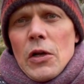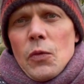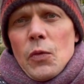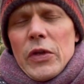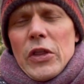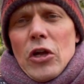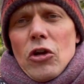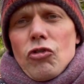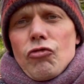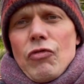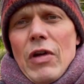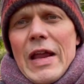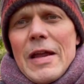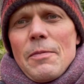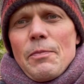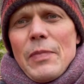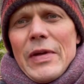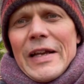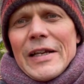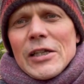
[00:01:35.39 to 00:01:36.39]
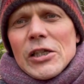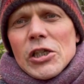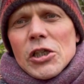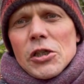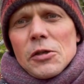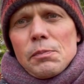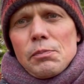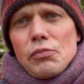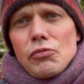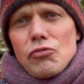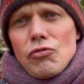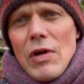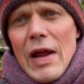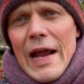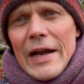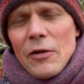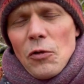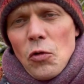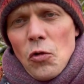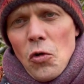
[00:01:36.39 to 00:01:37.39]
with a great big
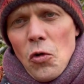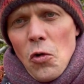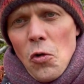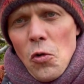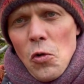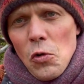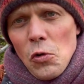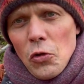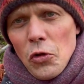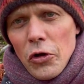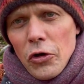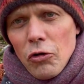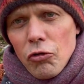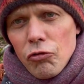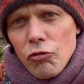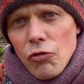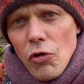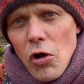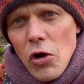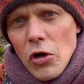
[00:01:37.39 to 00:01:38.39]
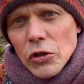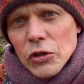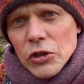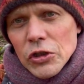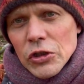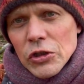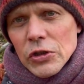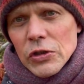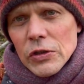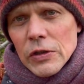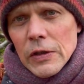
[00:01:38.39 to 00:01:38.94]
spread all across.